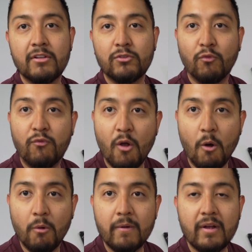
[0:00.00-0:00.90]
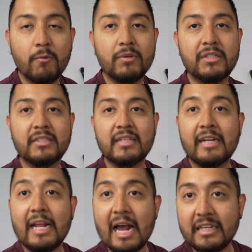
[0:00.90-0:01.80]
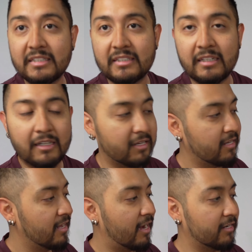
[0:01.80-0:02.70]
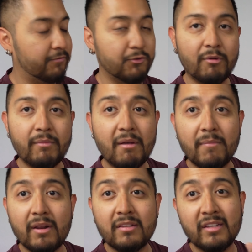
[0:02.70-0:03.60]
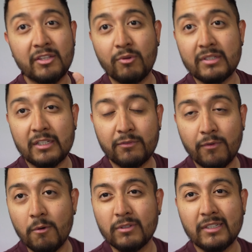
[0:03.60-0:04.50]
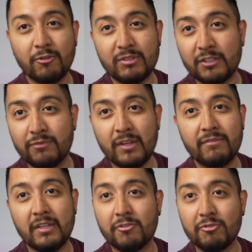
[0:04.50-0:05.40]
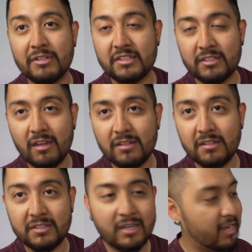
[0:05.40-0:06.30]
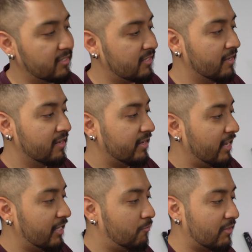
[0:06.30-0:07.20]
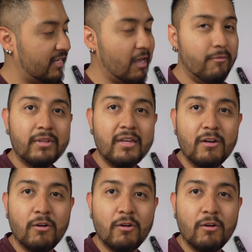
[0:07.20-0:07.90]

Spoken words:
to flow, which is a nice thing. And if you remember in the 3640, 3650, 3630 designs, it was everything